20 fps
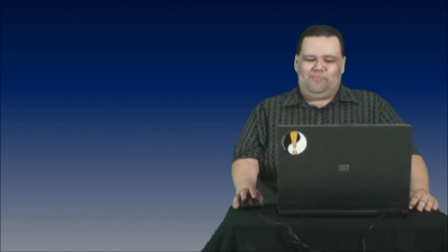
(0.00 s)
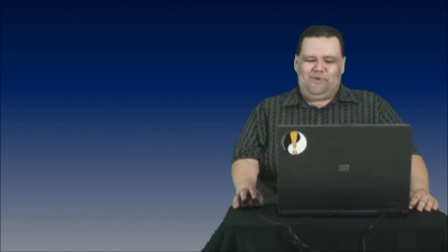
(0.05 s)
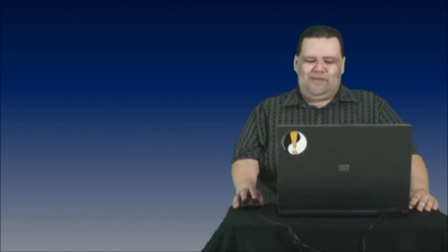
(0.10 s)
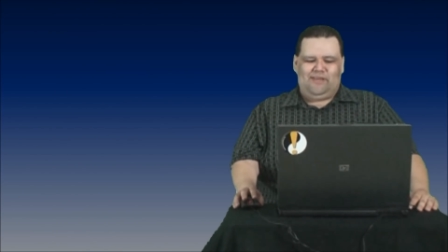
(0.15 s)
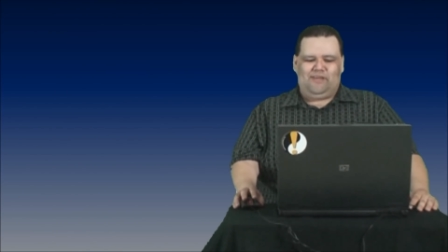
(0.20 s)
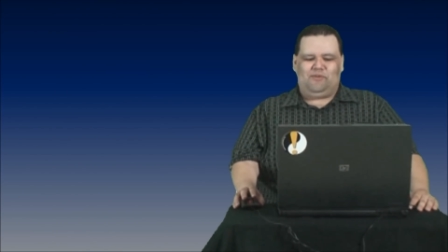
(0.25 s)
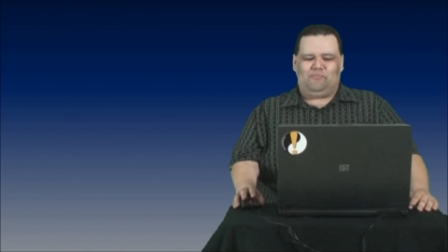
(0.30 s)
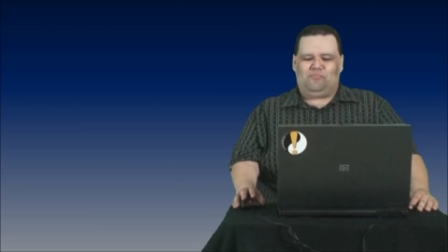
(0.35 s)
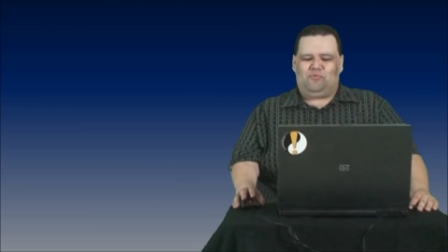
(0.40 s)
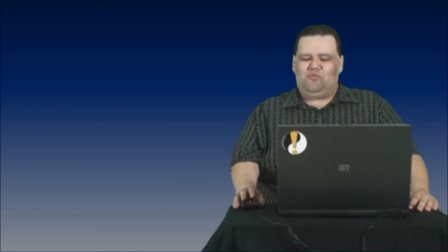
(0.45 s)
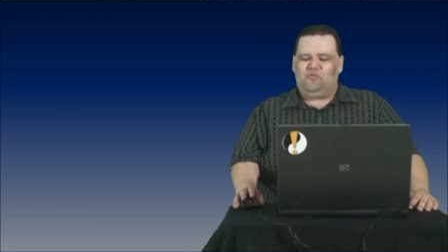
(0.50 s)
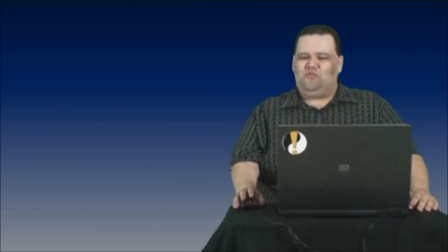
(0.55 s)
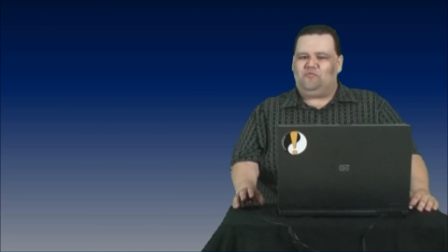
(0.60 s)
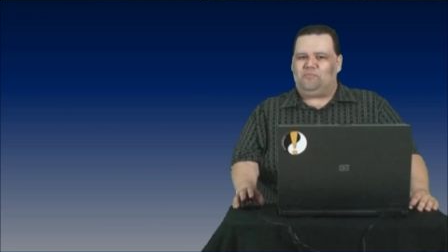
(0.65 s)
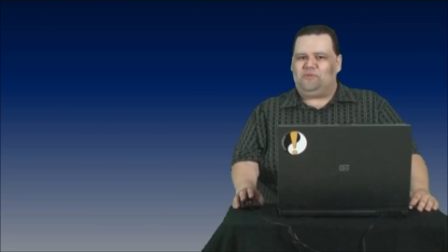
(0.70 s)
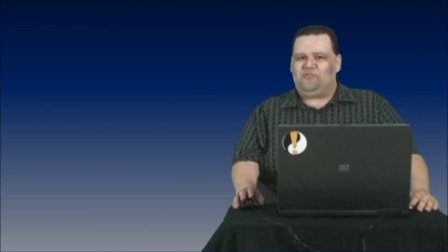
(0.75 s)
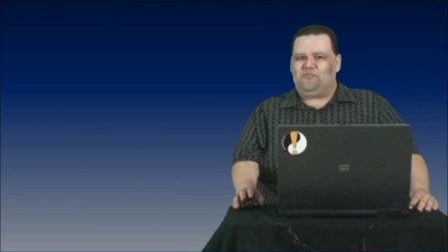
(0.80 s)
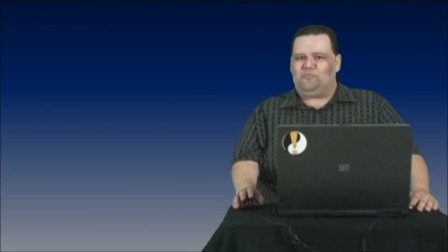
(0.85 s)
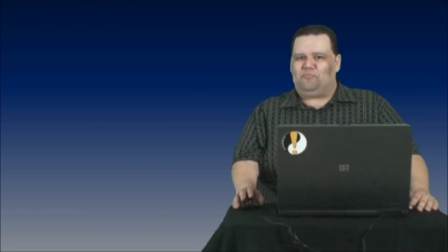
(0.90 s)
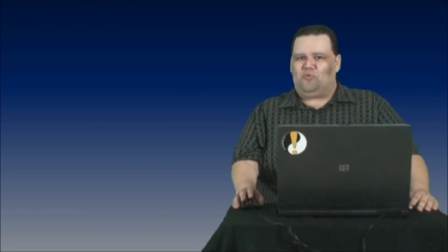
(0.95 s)
big
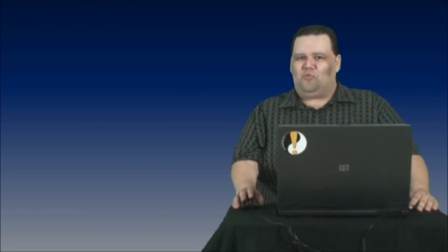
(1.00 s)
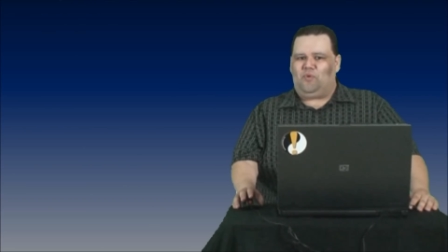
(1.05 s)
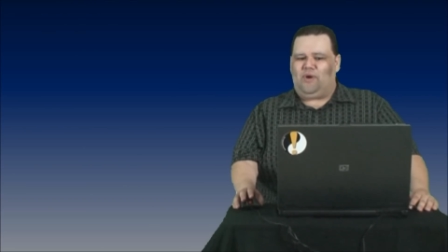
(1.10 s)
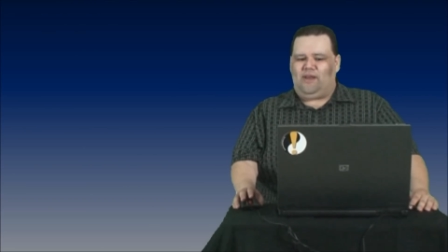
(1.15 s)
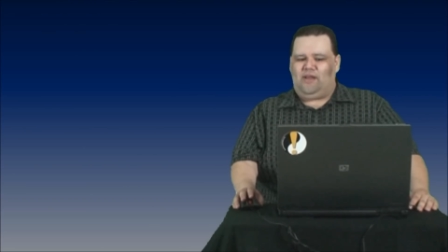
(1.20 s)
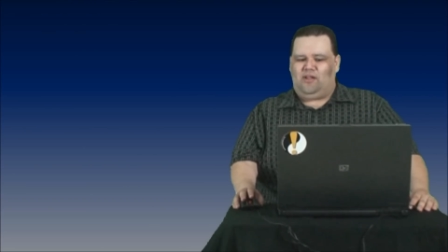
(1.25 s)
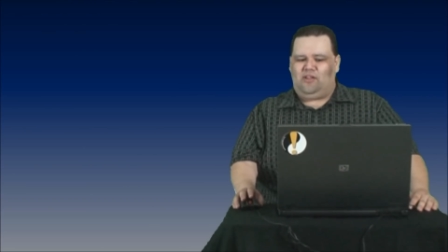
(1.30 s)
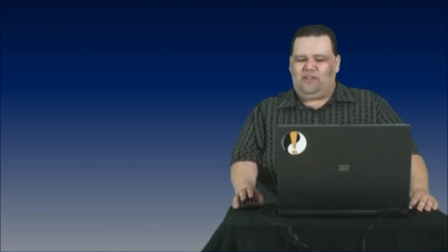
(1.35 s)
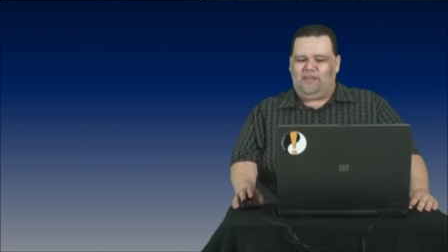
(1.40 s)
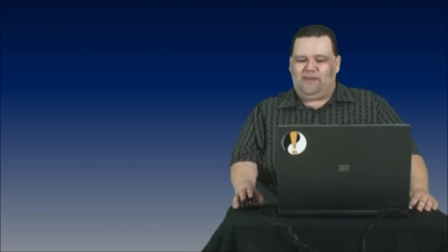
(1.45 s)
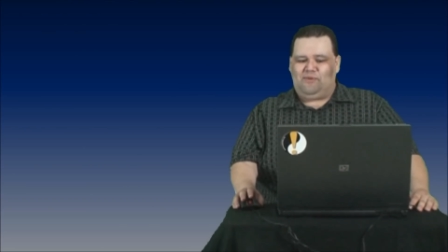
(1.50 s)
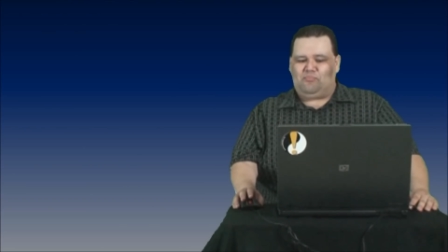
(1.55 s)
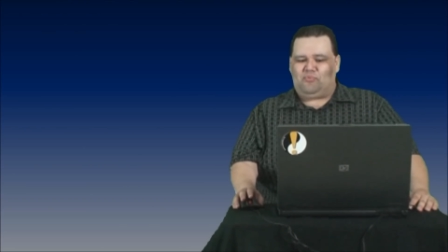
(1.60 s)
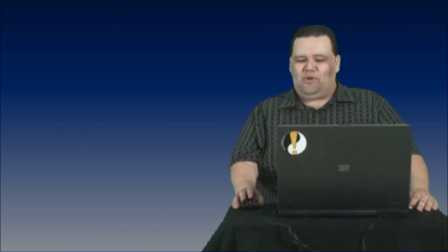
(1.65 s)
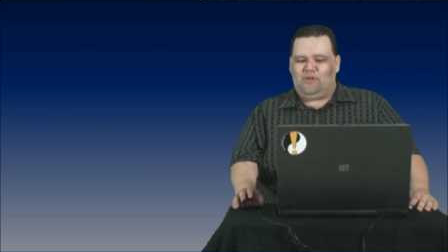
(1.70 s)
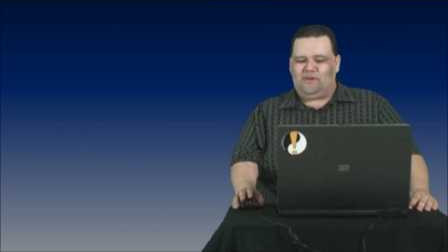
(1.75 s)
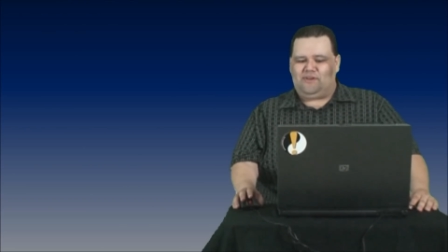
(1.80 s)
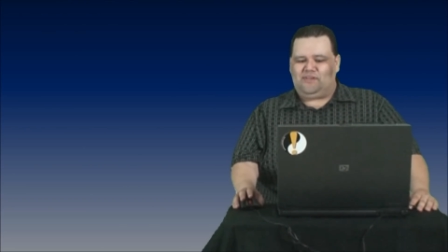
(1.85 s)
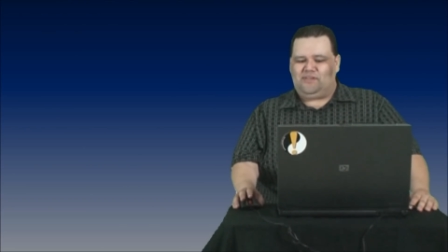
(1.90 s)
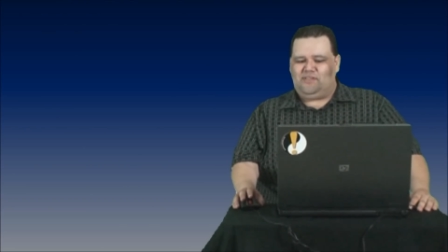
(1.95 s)
improvements in morale
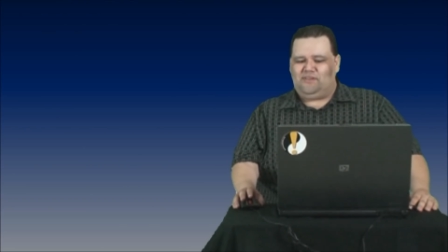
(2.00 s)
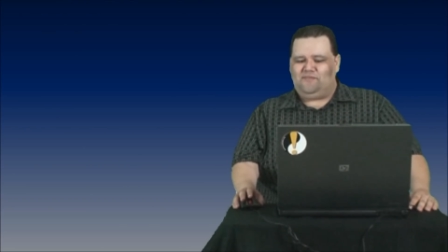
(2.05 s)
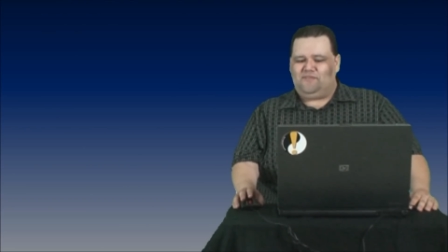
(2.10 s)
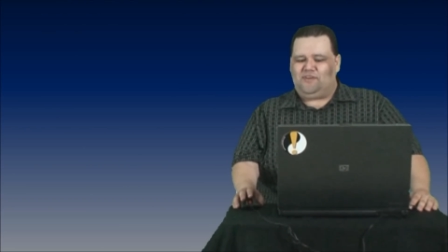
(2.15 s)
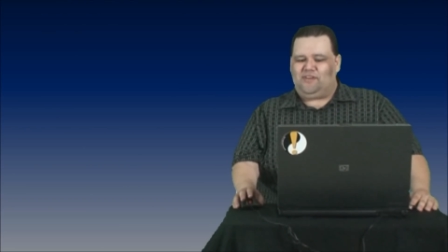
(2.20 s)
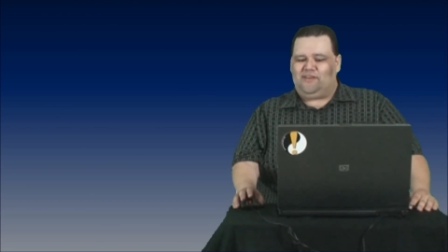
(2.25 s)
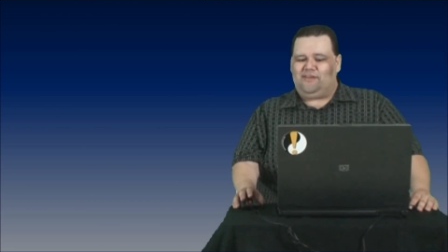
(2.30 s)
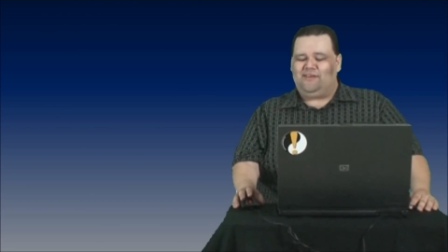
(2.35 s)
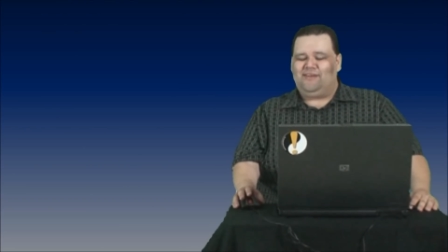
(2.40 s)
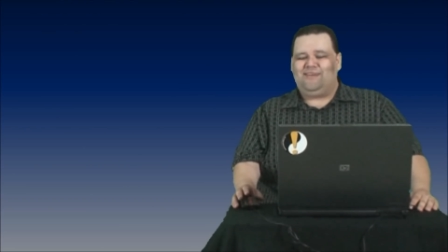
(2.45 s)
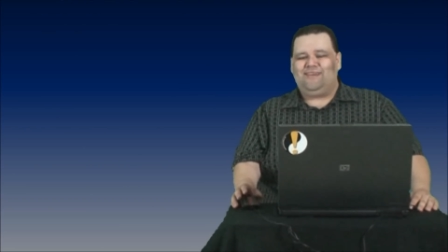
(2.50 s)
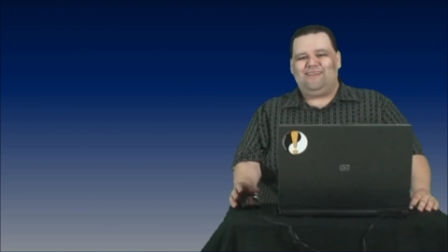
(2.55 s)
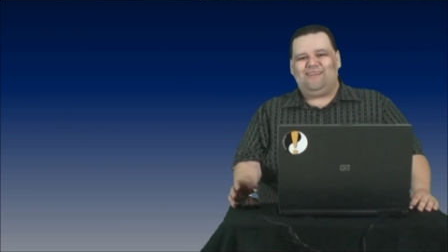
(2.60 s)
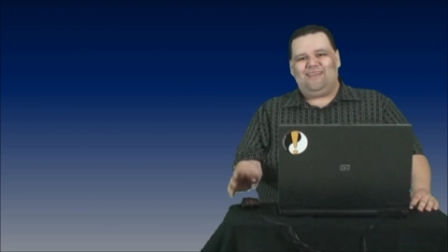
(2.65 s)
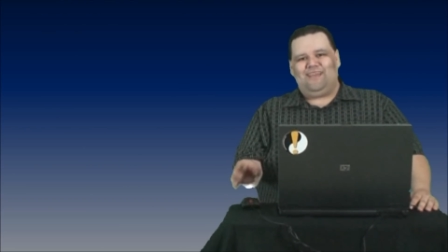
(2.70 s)
and productivity